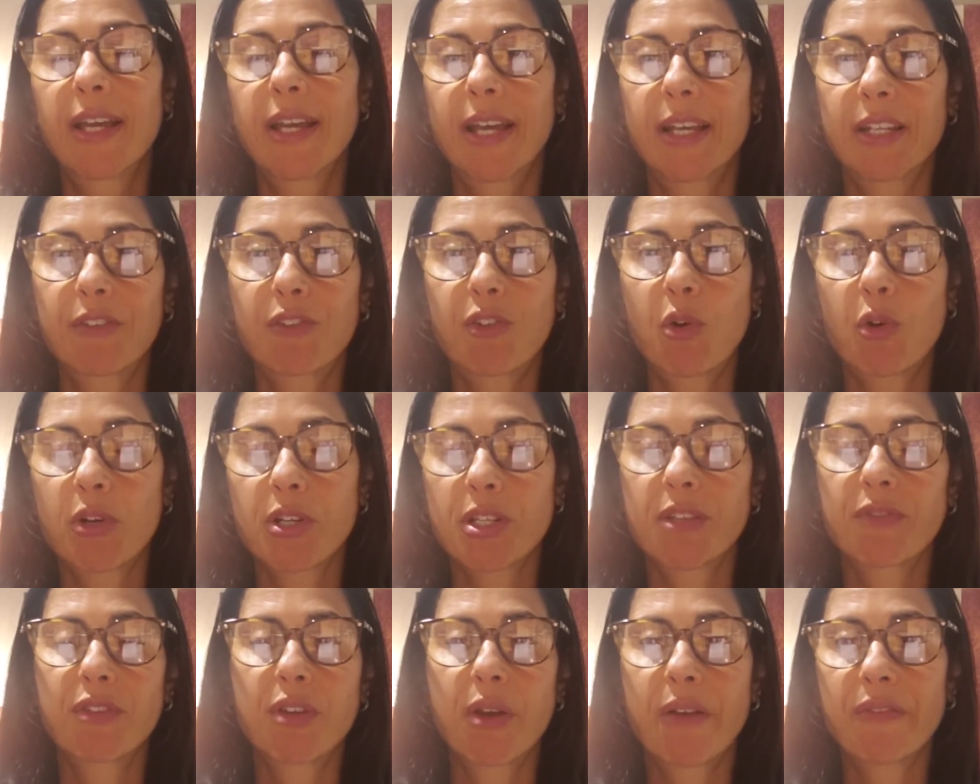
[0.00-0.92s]
And of course,
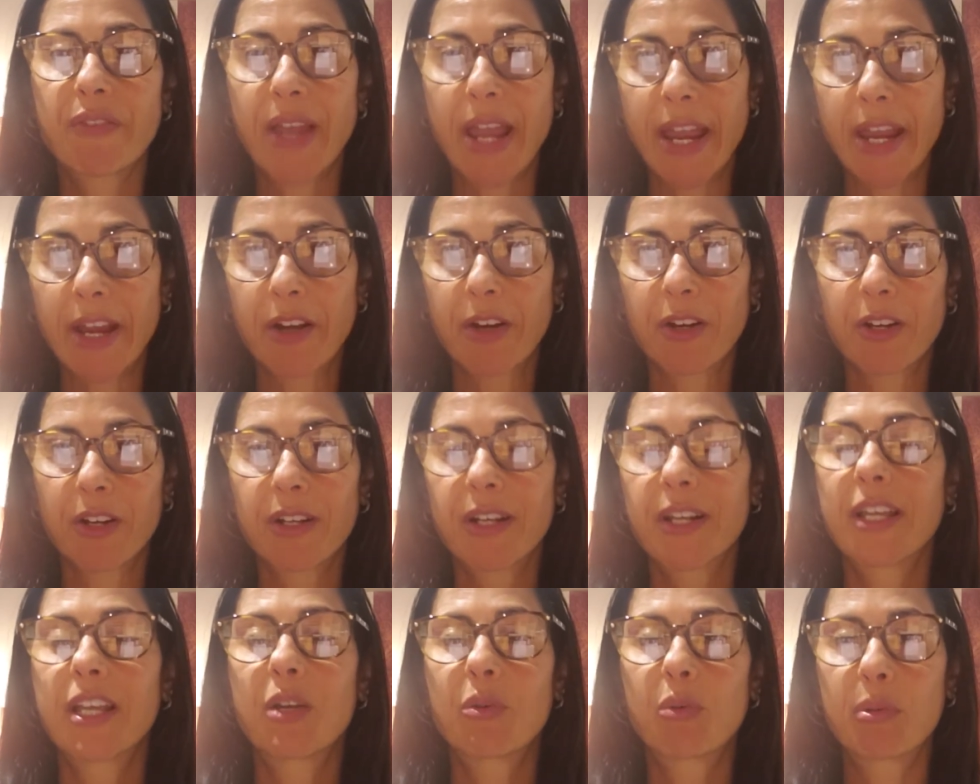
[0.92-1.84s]
if you have
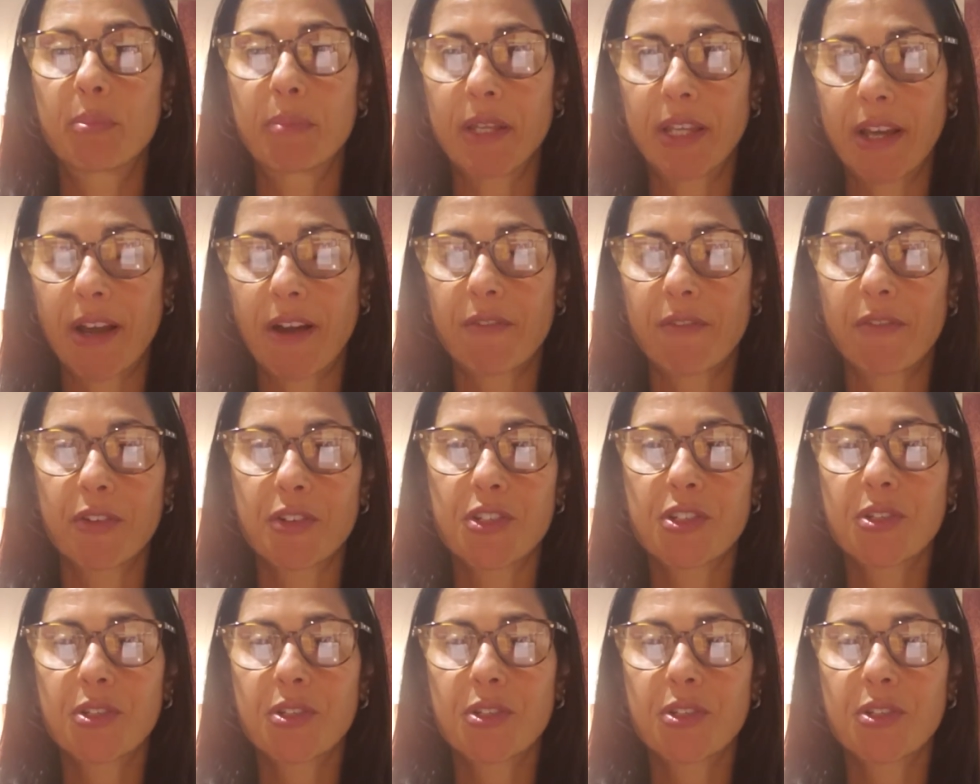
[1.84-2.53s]
hair, it would be covered.